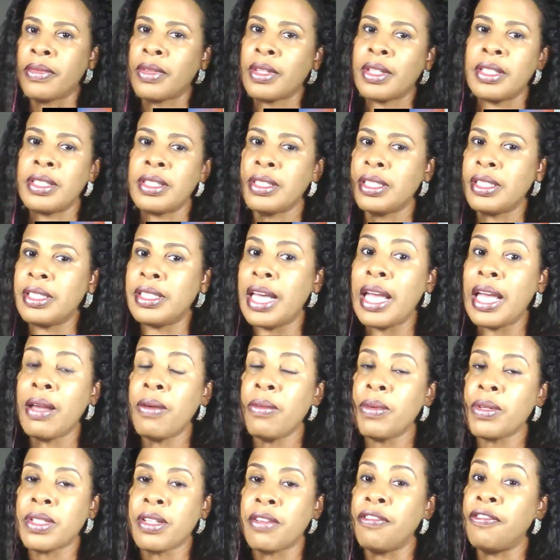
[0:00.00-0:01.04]
today
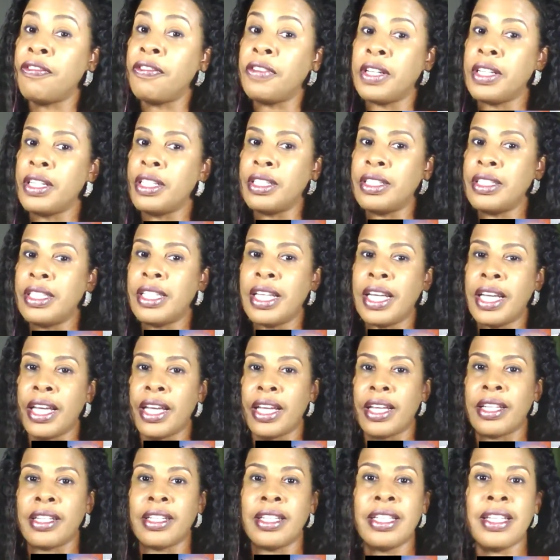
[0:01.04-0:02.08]
was a fun
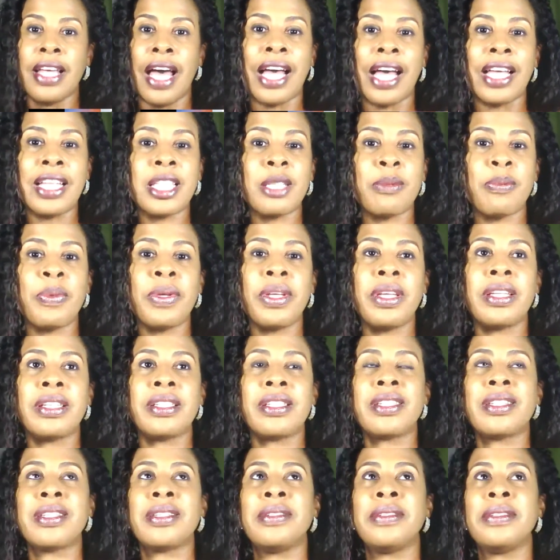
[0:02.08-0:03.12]
day. I
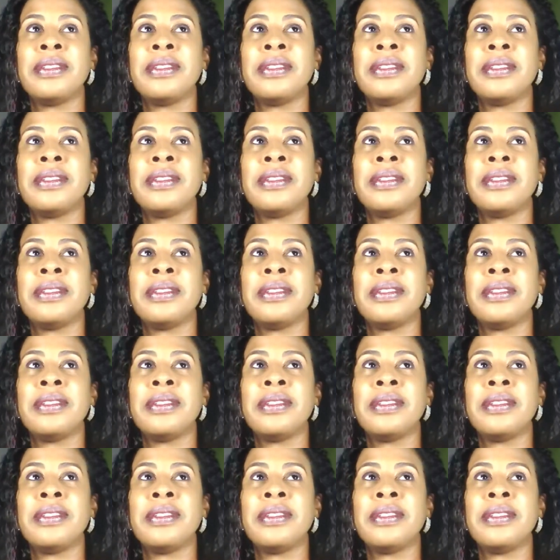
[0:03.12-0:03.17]
spent